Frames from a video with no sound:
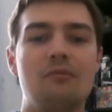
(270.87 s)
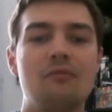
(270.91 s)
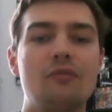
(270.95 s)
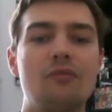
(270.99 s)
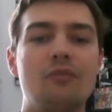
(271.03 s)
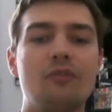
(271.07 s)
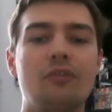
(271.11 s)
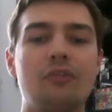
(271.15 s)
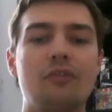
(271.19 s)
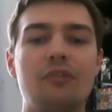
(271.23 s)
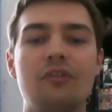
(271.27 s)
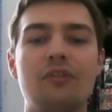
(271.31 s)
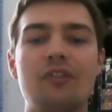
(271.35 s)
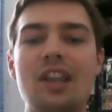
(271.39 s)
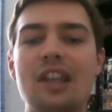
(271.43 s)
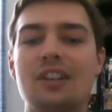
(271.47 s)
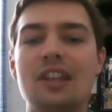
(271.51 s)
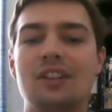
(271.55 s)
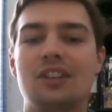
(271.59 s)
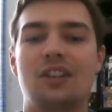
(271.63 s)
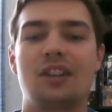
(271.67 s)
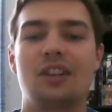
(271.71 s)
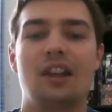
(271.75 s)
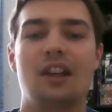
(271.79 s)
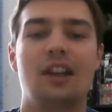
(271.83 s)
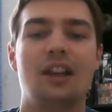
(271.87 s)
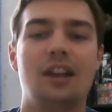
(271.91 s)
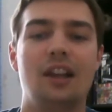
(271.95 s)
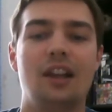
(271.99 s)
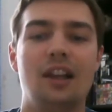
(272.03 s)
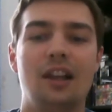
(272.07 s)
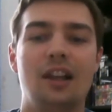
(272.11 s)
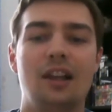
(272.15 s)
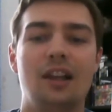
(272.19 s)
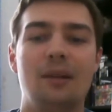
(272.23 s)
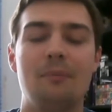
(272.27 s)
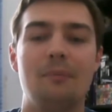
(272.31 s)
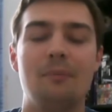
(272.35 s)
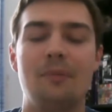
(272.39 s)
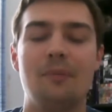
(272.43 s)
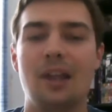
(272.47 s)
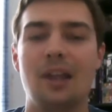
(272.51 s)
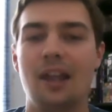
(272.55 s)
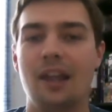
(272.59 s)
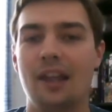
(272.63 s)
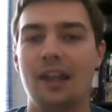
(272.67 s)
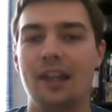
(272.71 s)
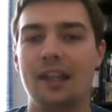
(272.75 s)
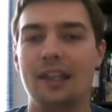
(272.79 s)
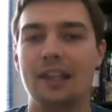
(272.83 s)
fit
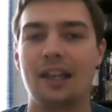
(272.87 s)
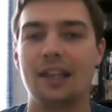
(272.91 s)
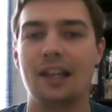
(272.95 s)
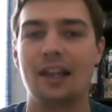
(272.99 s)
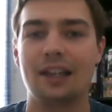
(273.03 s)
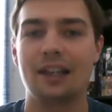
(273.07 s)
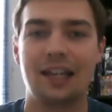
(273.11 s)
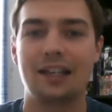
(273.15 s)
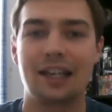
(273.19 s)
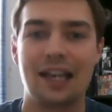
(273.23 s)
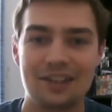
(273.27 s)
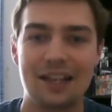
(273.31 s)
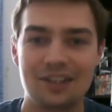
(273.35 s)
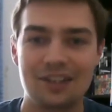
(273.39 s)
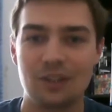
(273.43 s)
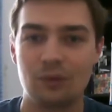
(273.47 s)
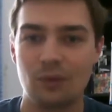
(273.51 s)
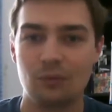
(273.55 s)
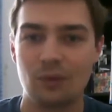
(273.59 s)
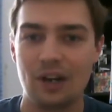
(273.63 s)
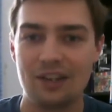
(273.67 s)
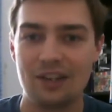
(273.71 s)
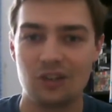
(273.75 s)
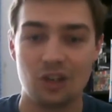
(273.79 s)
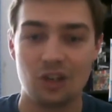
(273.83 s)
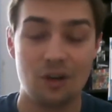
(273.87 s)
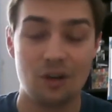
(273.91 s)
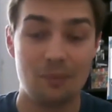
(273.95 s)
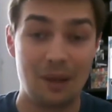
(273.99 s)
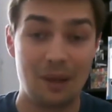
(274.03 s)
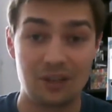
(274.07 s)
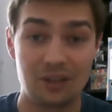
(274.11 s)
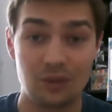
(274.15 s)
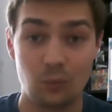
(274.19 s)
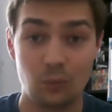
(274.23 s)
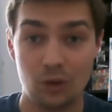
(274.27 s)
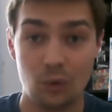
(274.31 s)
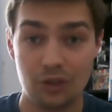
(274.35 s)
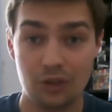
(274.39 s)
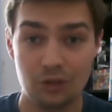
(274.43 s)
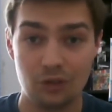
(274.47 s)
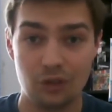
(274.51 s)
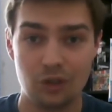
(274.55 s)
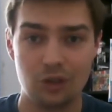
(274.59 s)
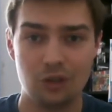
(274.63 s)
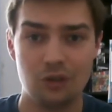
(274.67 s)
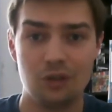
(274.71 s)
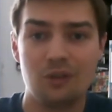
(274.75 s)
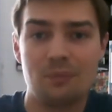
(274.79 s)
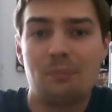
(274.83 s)
a classic ranger no matter what you
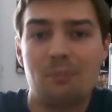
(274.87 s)
choose,